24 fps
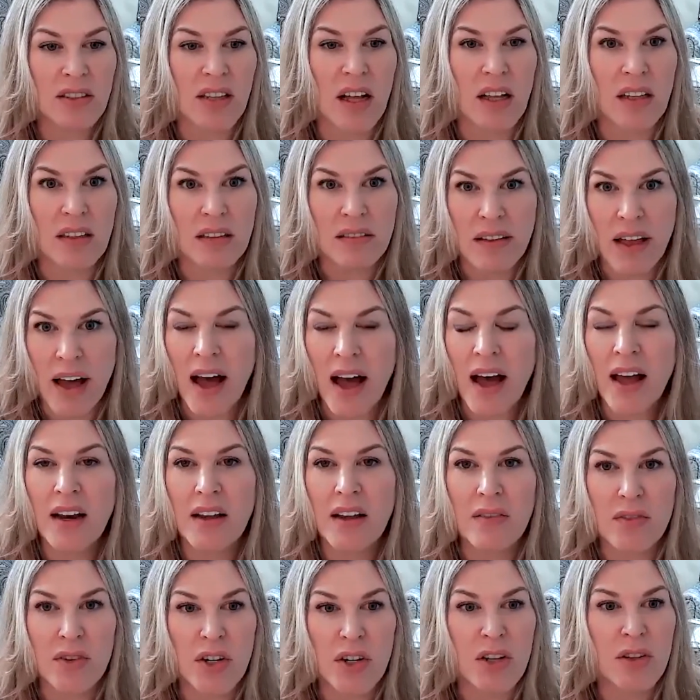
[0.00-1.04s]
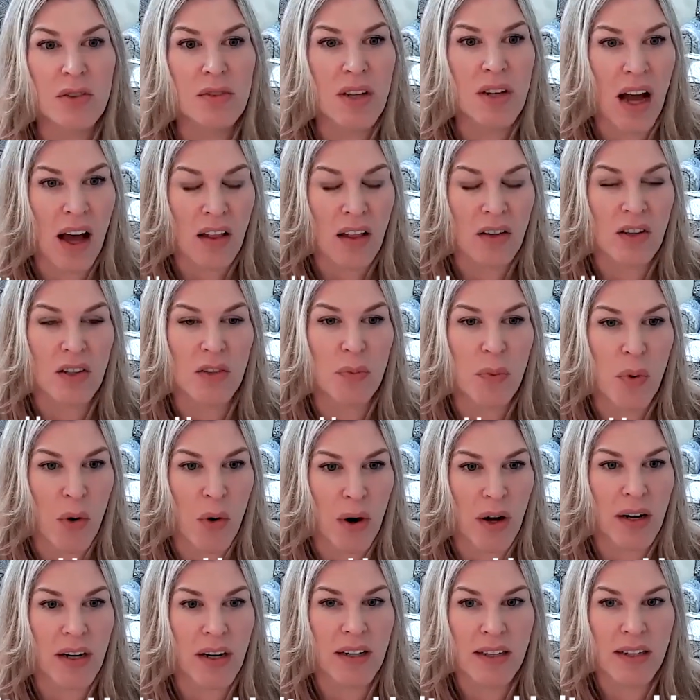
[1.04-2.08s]
a lot of new dollars
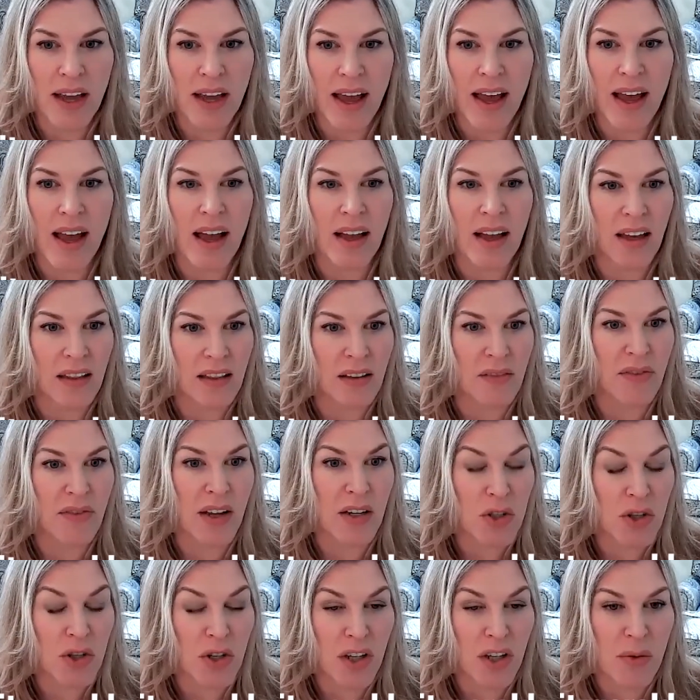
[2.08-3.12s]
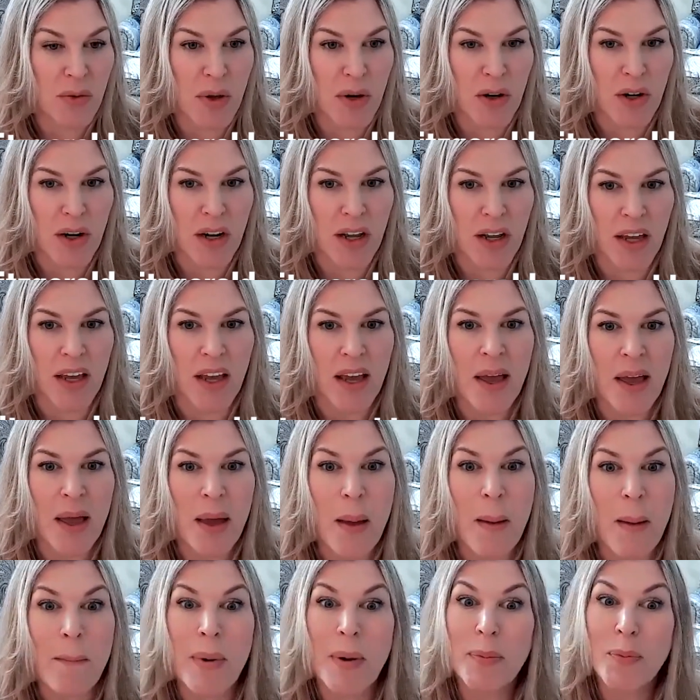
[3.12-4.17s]
pouring into ag and the venture community,
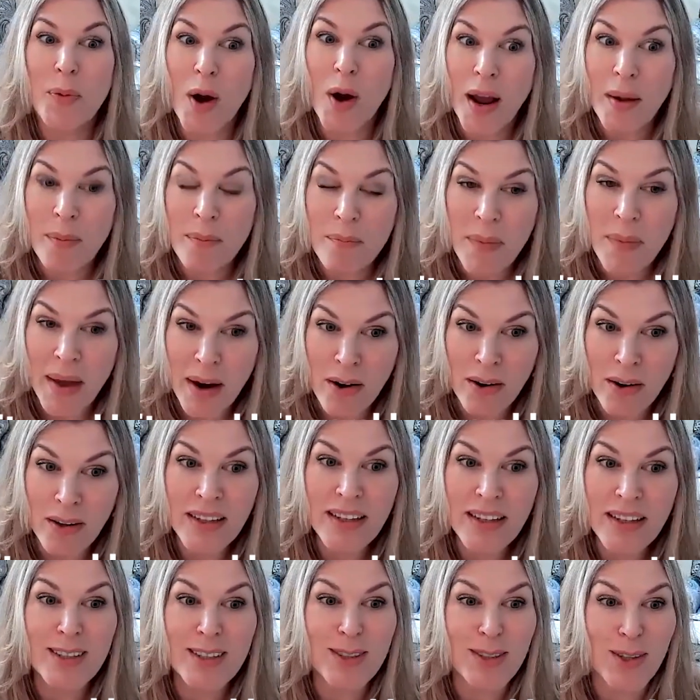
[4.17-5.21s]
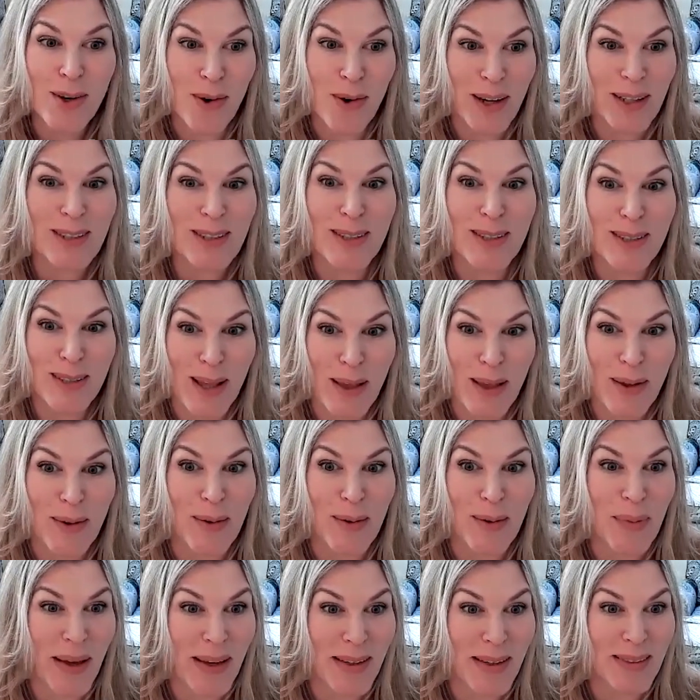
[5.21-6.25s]
but primarily it's going to
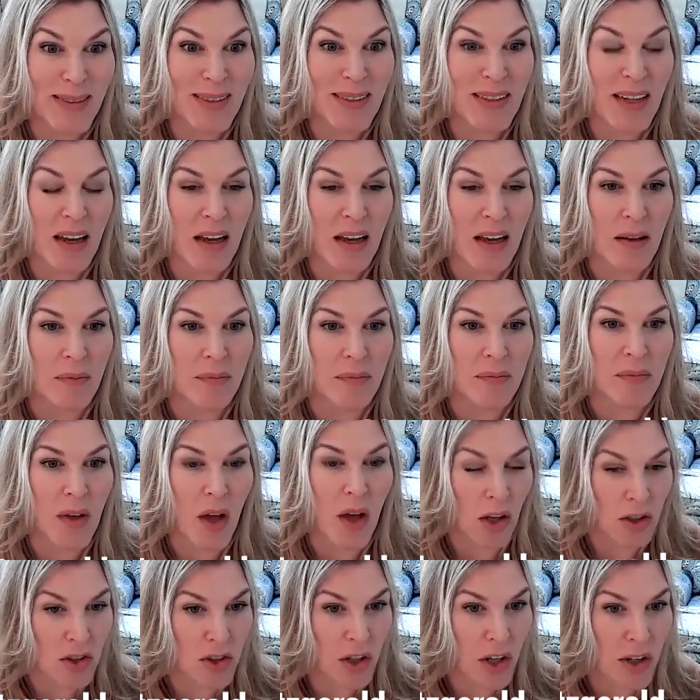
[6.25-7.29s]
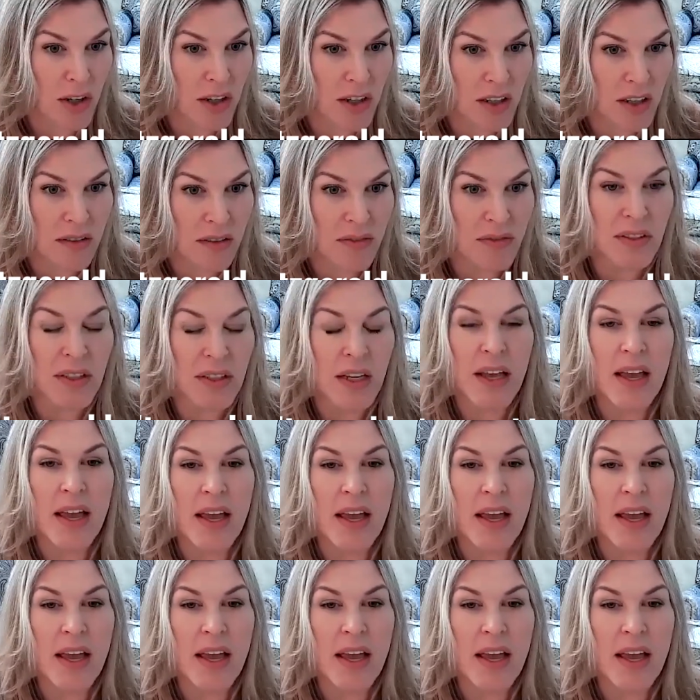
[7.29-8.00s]
cellular-based alternatives.